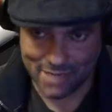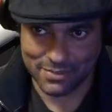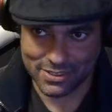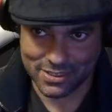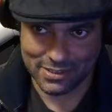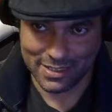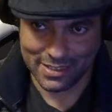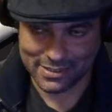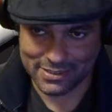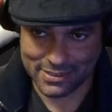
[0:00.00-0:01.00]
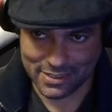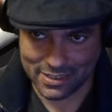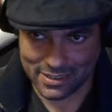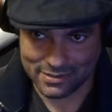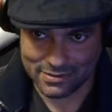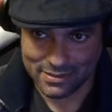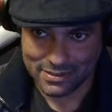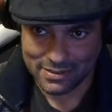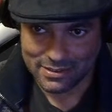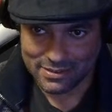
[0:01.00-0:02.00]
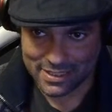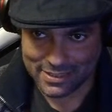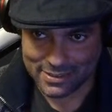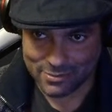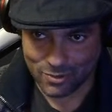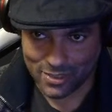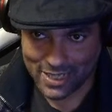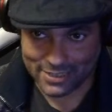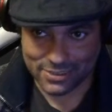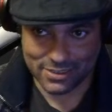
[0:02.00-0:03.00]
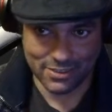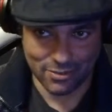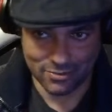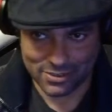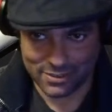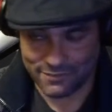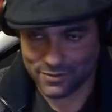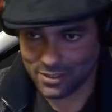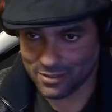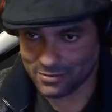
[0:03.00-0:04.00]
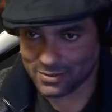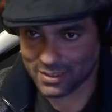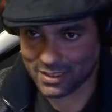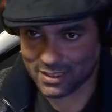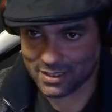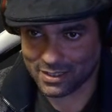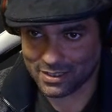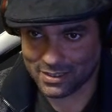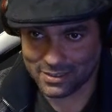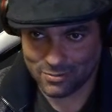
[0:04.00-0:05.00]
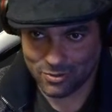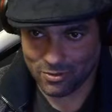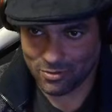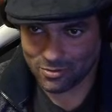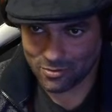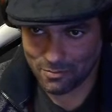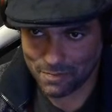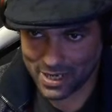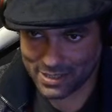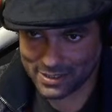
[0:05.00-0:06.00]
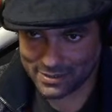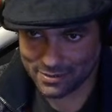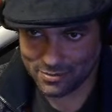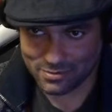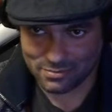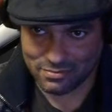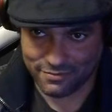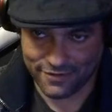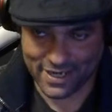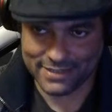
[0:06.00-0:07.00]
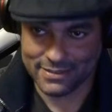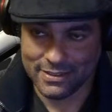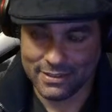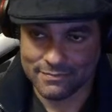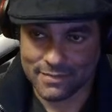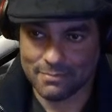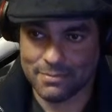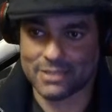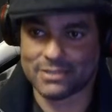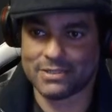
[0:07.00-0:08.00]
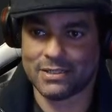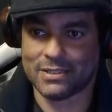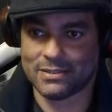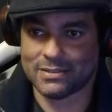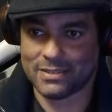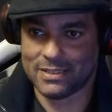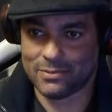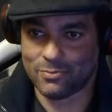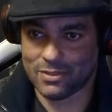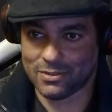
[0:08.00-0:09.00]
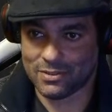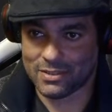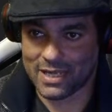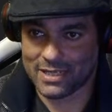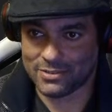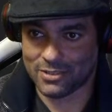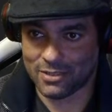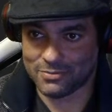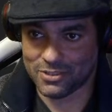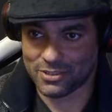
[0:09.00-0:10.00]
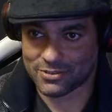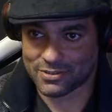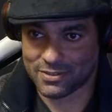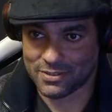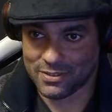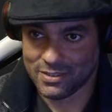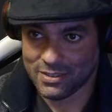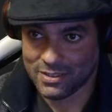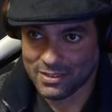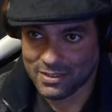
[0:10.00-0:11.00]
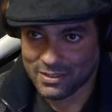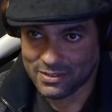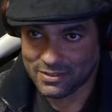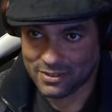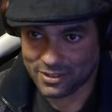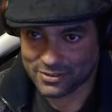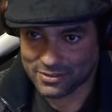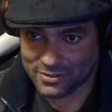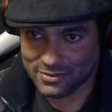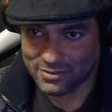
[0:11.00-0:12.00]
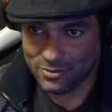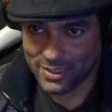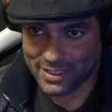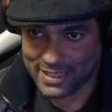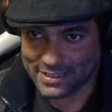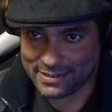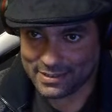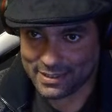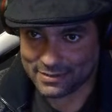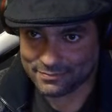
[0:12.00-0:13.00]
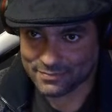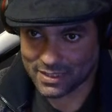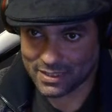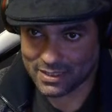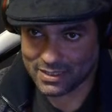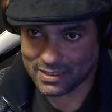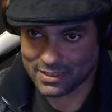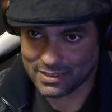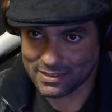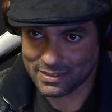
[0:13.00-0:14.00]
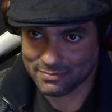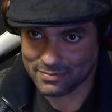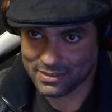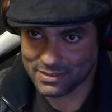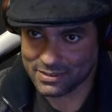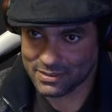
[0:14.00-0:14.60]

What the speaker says: Embassy that it will actually notice. If you don't, it will all compile and look fine, but it will end up just not doing anything. Let me